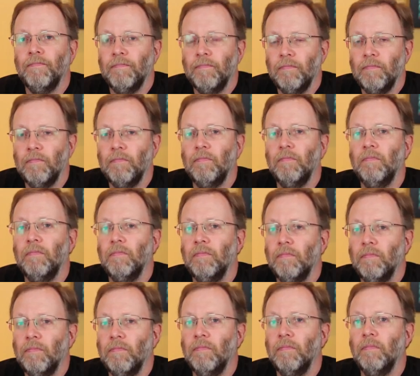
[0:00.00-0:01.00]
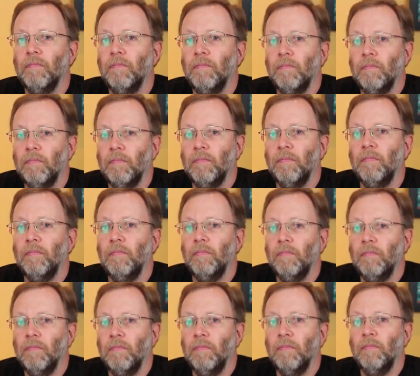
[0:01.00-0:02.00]

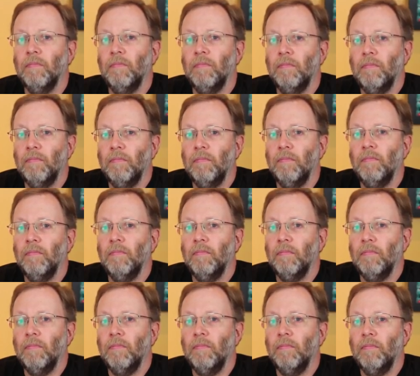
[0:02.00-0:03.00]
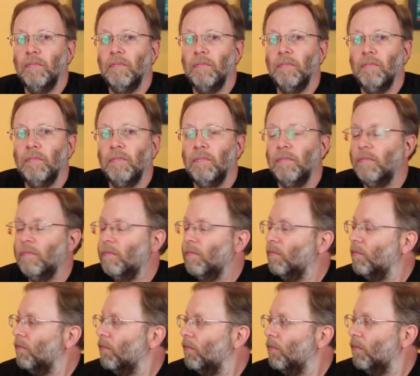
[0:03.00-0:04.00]

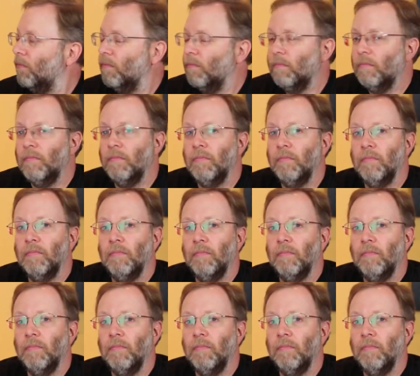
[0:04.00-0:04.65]
(silent)